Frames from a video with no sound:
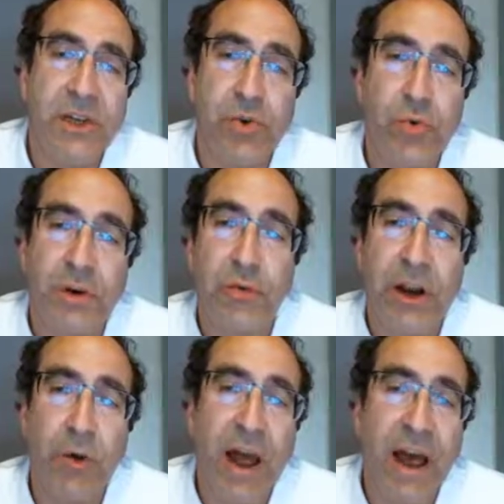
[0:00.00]
issue of
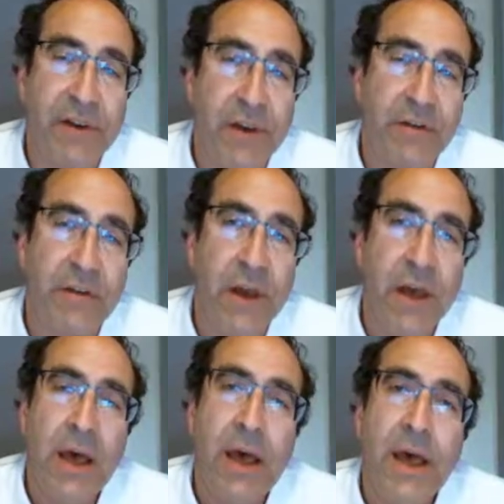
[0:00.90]
RadioGraphics.
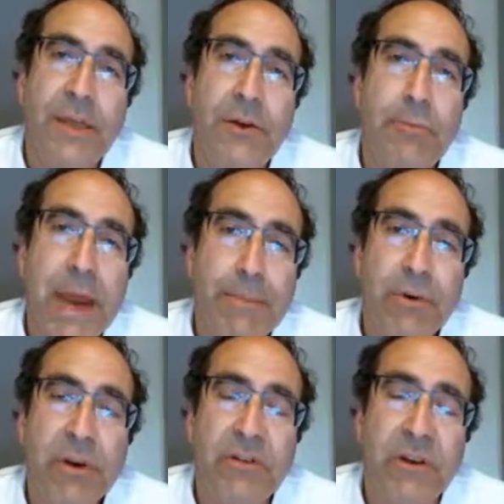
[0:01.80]
Their
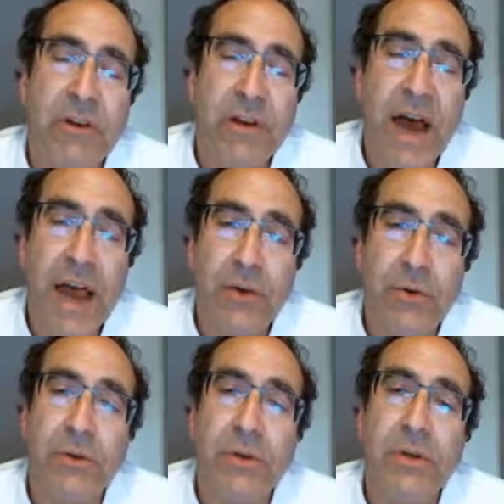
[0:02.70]
paper is
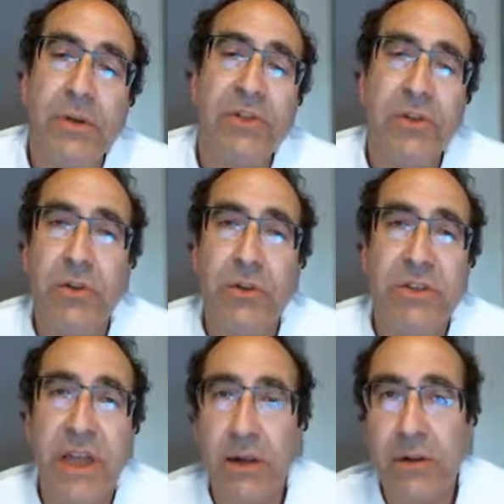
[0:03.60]
entitled
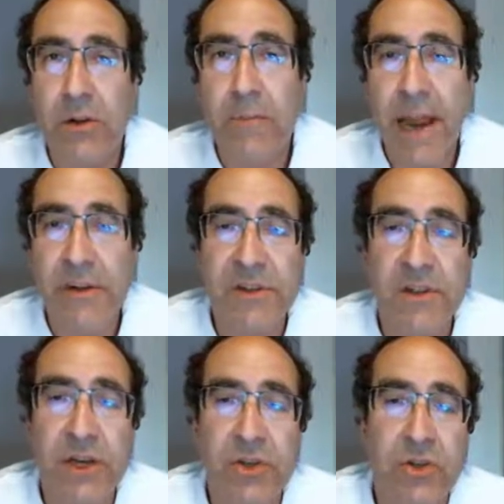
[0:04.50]
Musculoskeletal
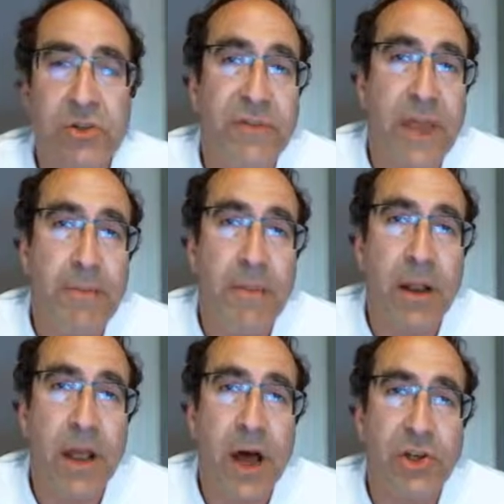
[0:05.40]
Manifestations of
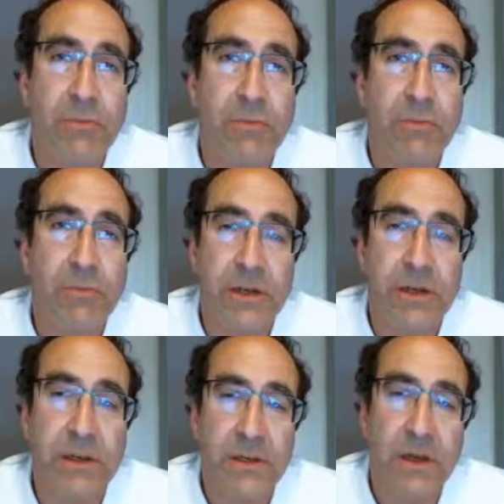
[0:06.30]
Hematologic
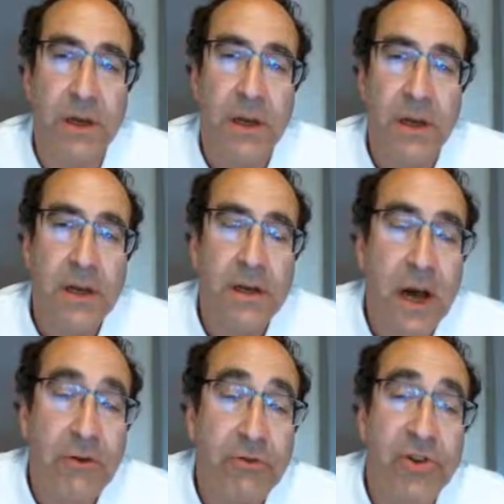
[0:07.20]
Malignancies.
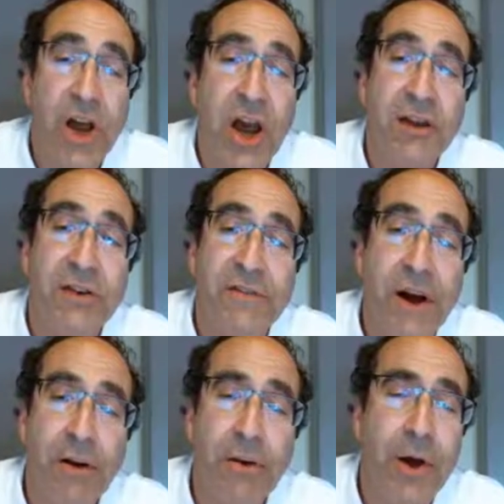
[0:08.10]
Dr. Schein and
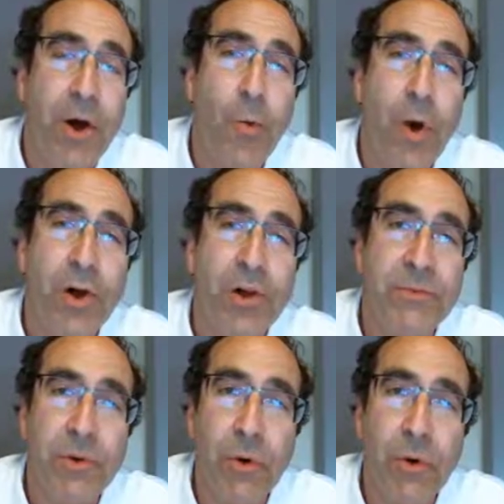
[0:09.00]
Navarro,
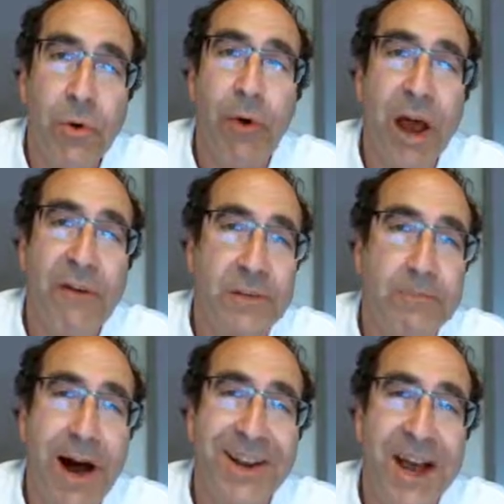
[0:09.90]
welcome to our RadioGraphics
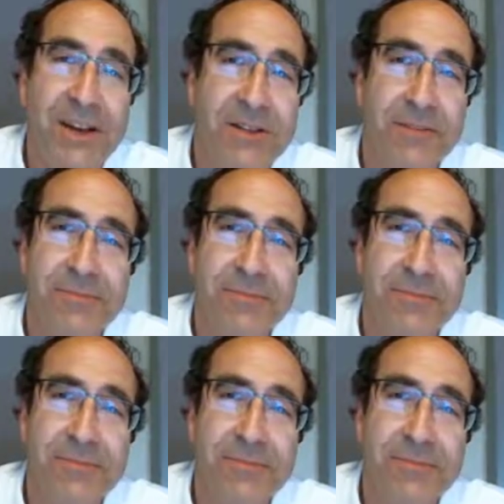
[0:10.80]
podcast.